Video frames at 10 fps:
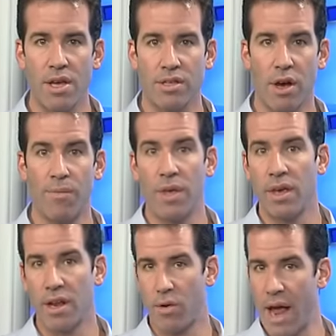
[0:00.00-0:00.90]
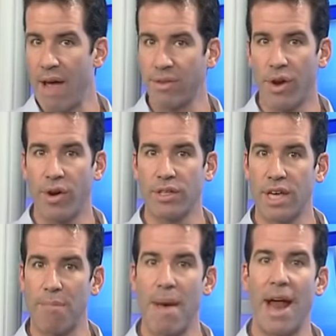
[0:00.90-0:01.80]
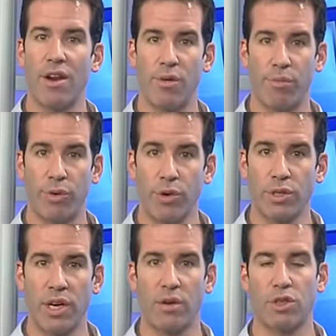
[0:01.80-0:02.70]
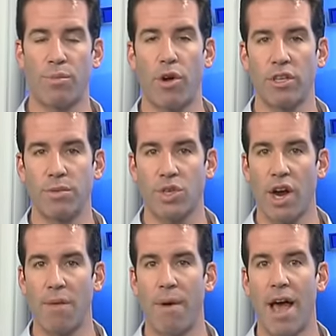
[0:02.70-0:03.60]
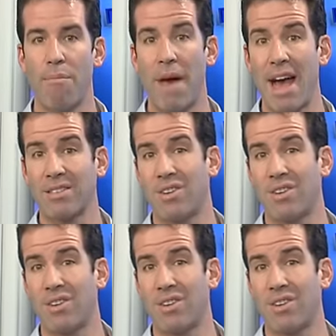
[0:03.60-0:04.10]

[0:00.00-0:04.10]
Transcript: So, you know, after earnings got battered and bruised, so I know Sperling's been trying to buy it back.